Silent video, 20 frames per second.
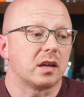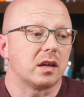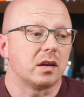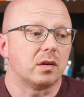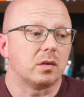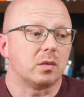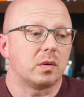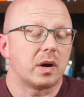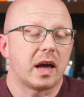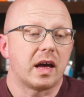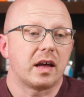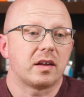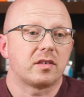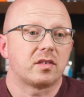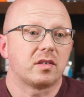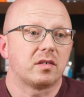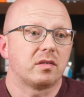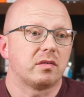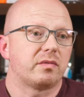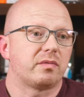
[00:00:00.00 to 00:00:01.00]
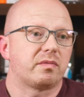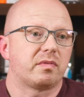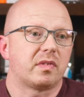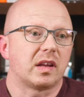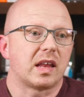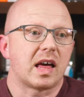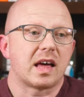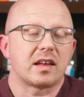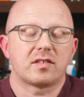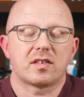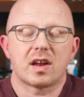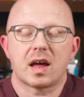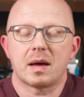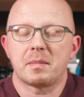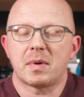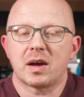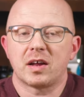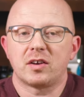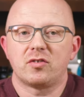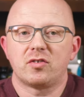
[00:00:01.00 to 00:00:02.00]
You know, as of the last
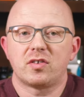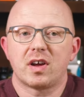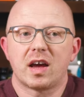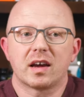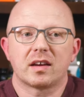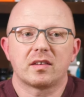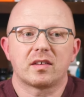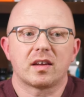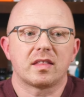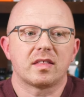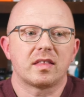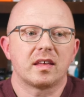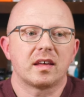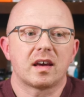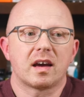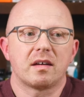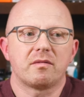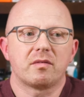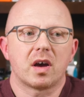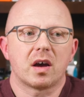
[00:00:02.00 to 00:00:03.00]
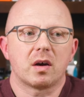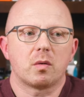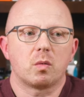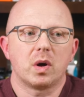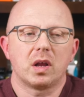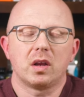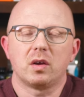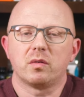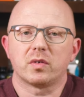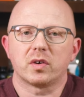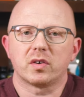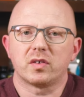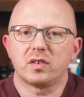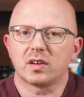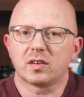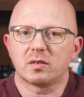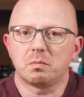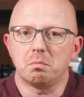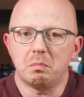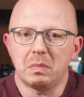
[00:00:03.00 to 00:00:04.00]
time I checked, I think I've got well over
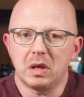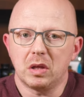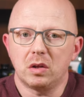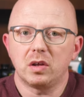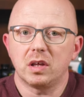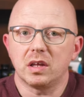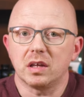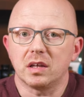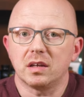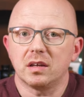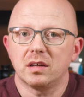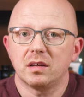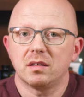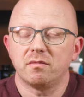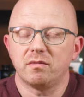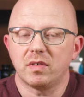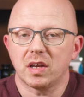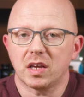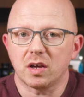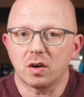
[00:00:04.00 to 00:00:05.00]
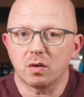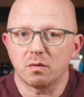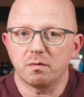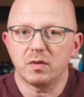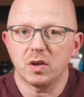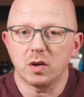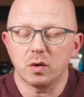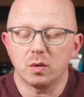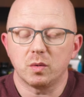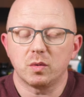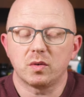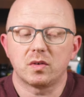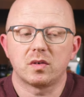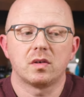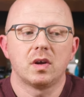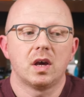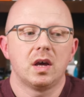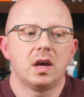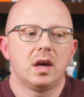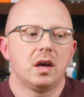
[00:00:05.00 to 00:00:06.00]
6 million video views,